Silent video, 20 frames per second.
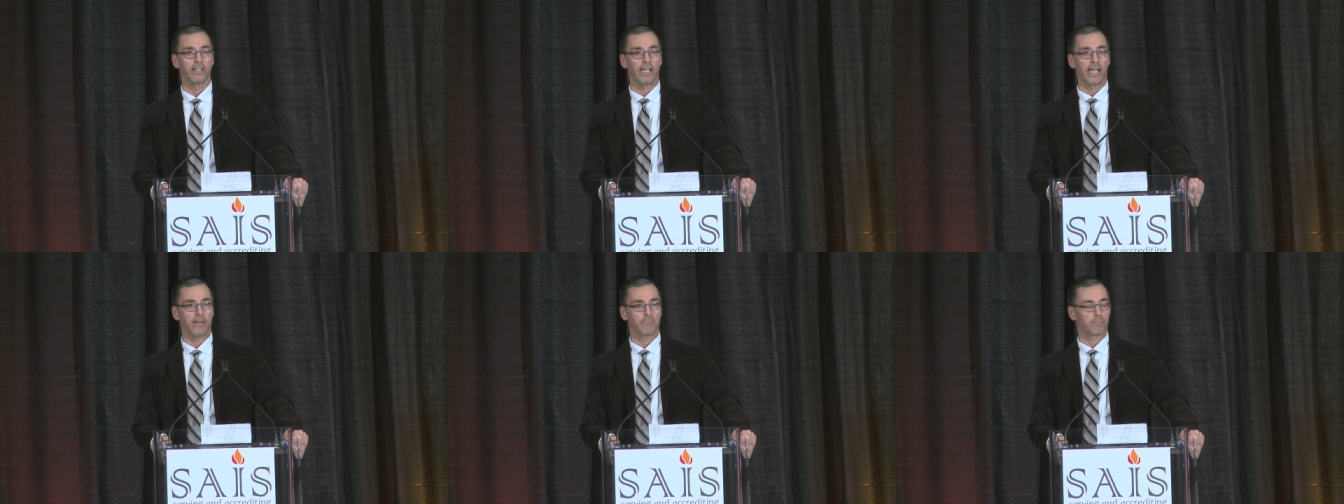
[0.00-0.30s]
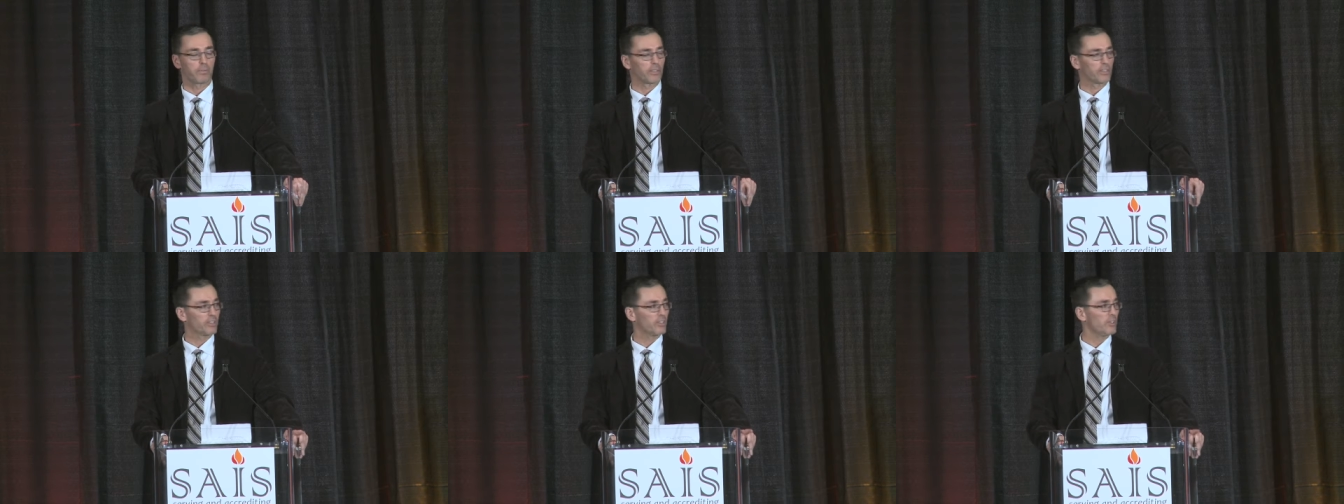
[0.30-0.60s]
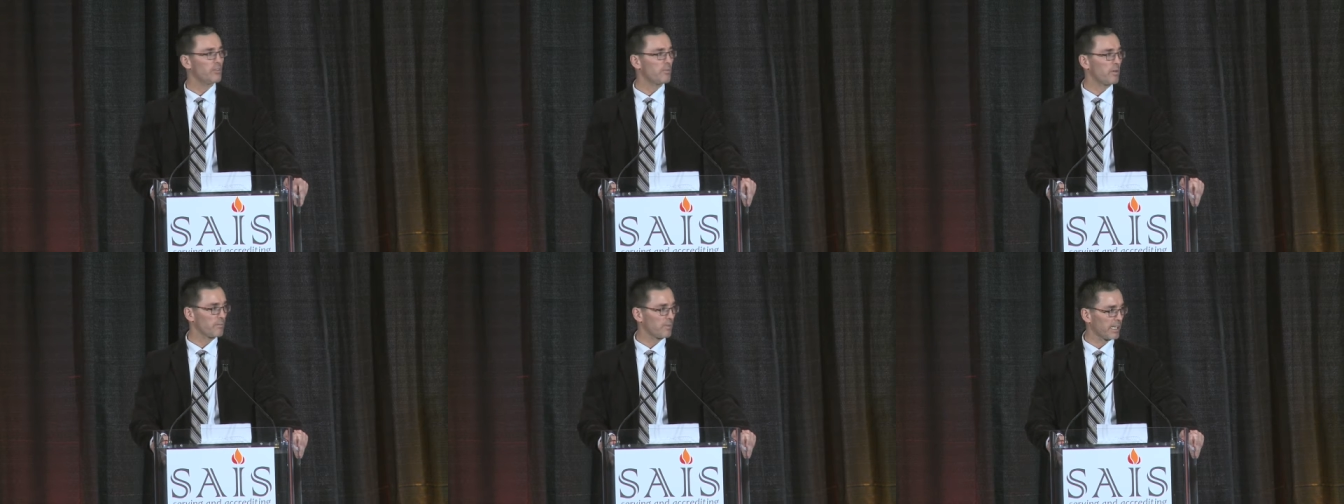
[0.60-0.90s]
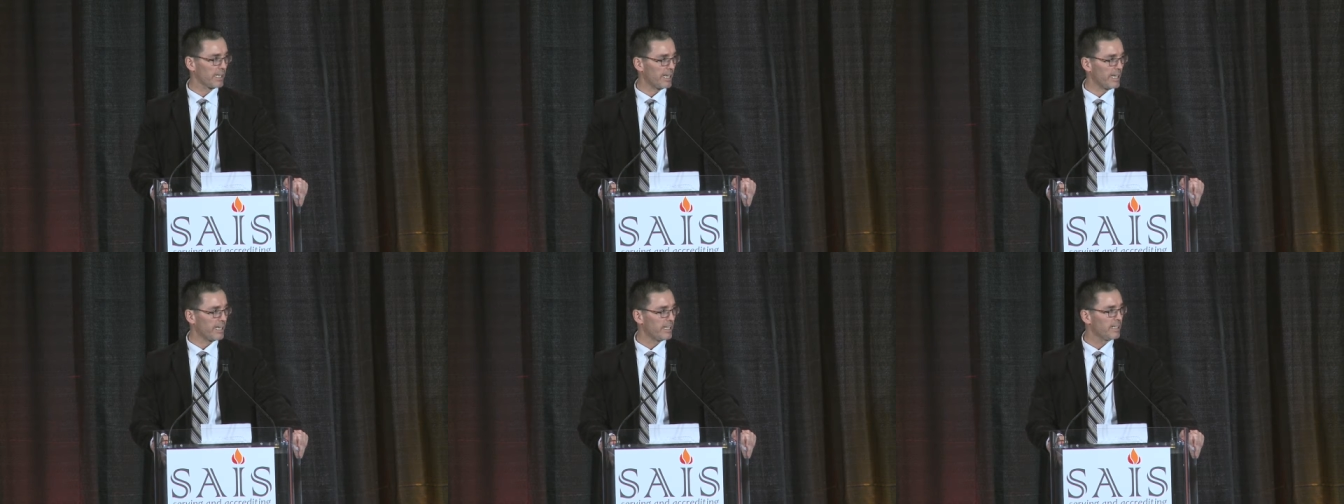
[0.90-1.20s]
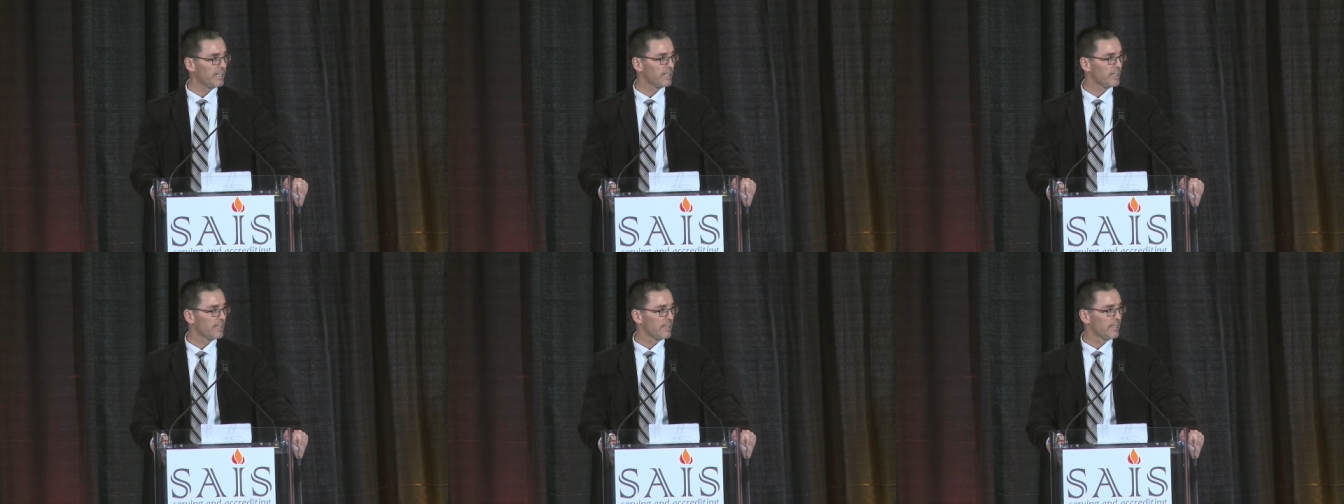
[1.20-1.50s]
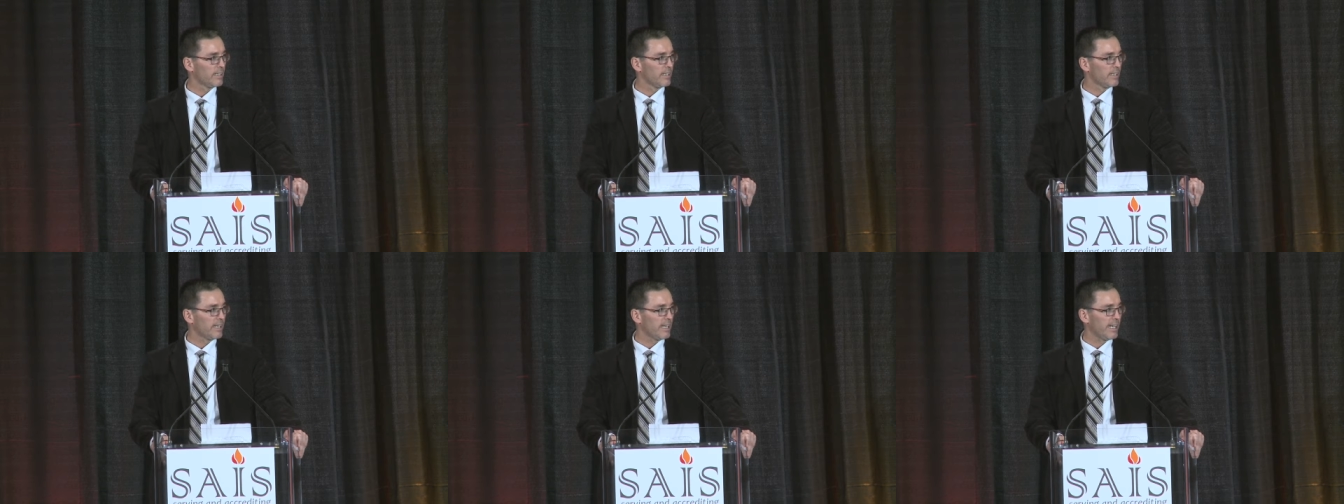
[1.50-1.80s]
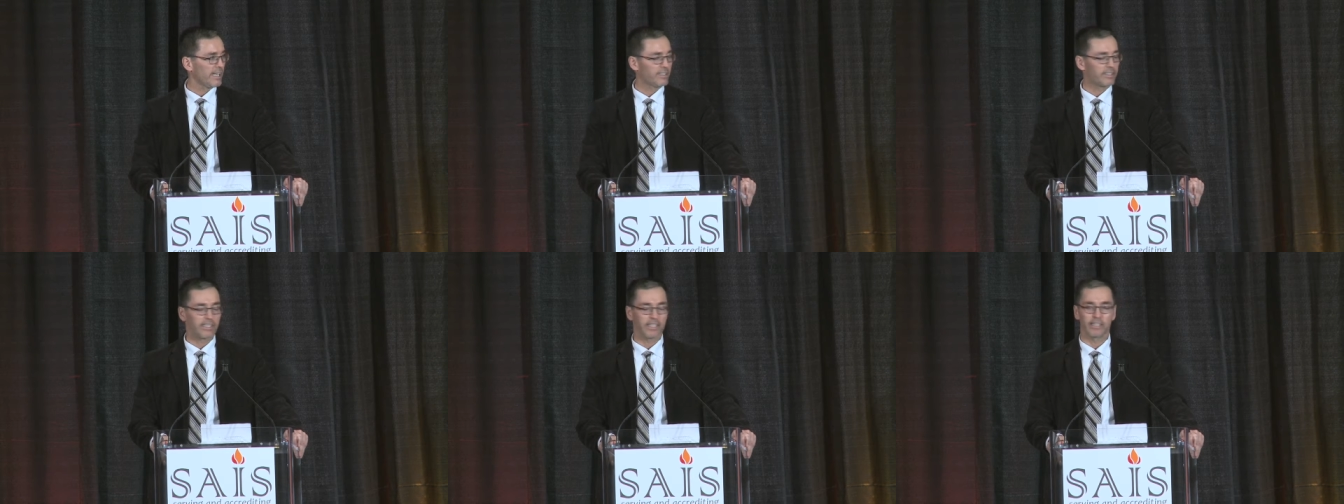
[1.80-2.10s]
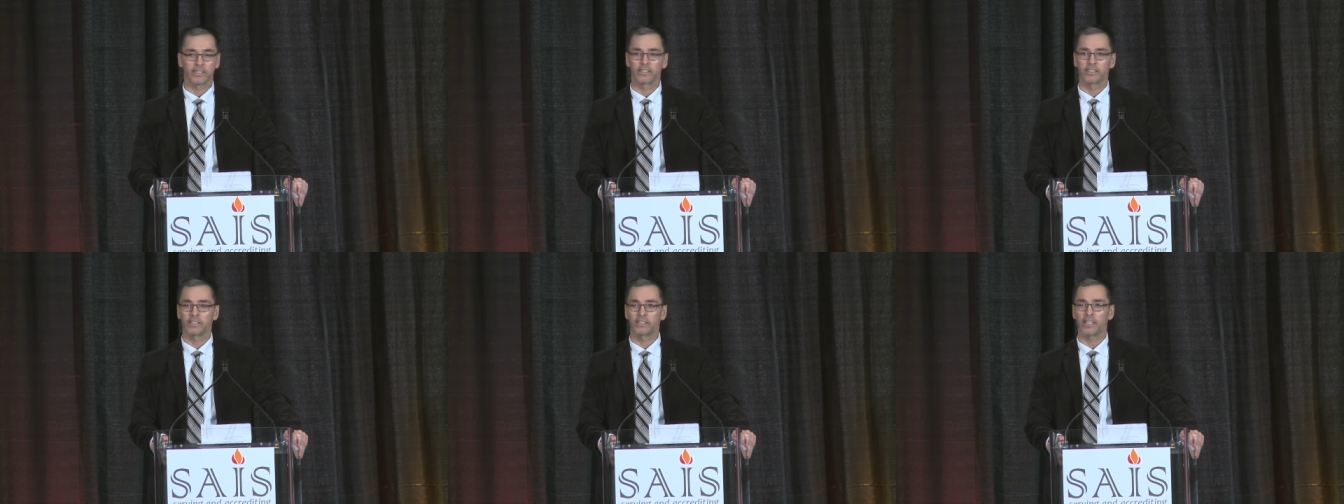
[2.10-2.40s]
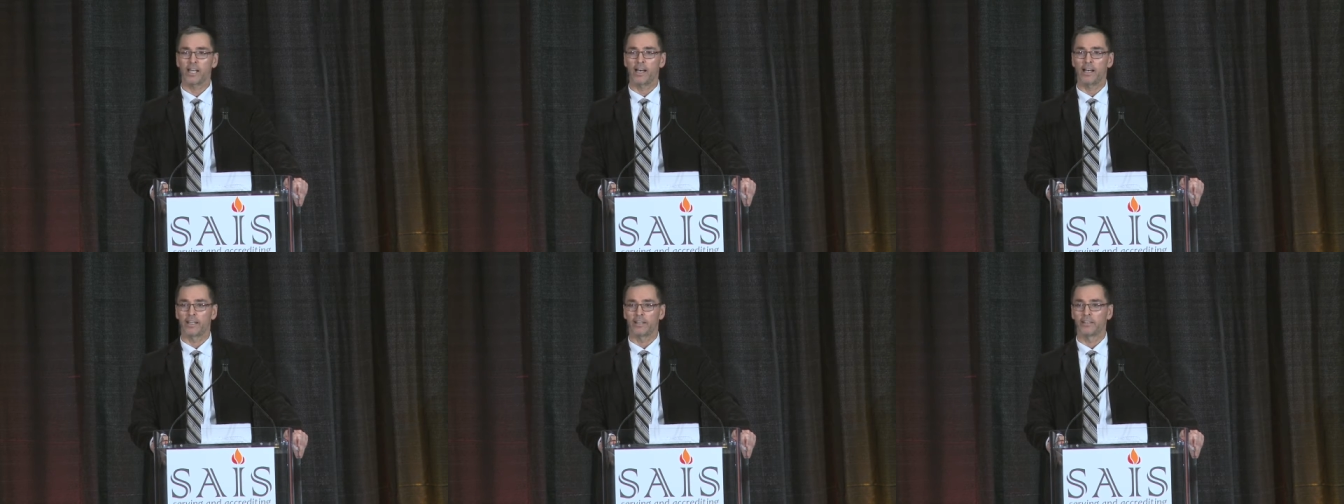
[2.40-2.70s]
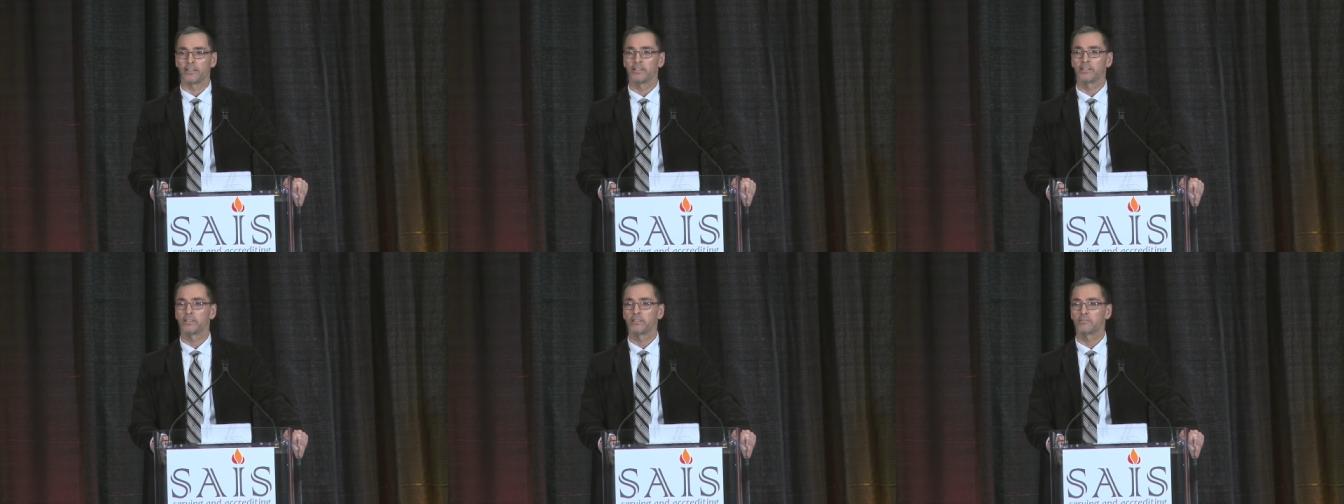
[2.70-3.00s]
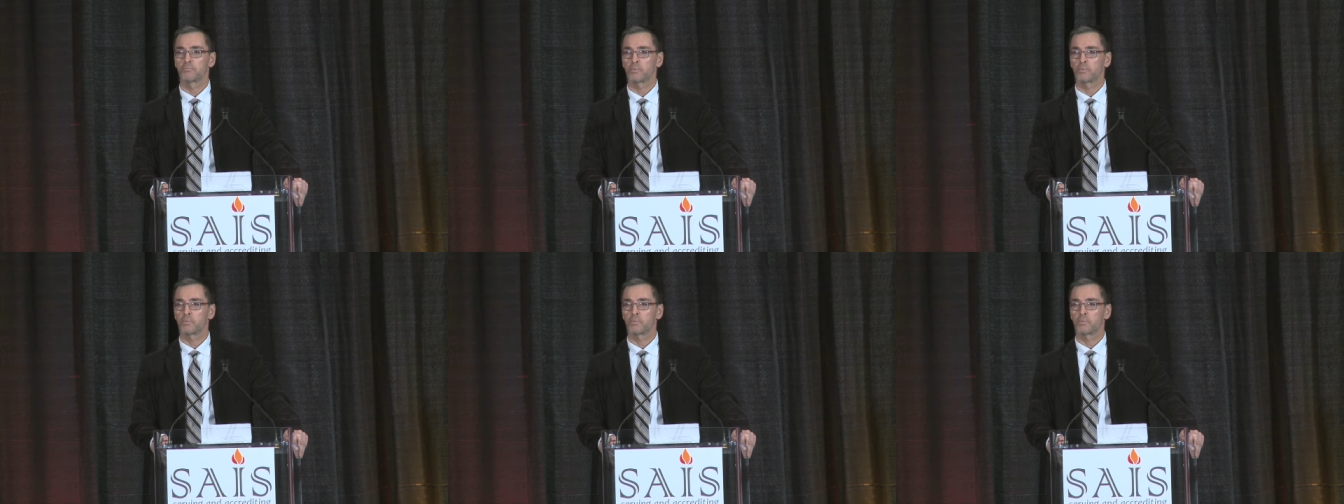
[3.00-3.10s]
and presumably it's his son,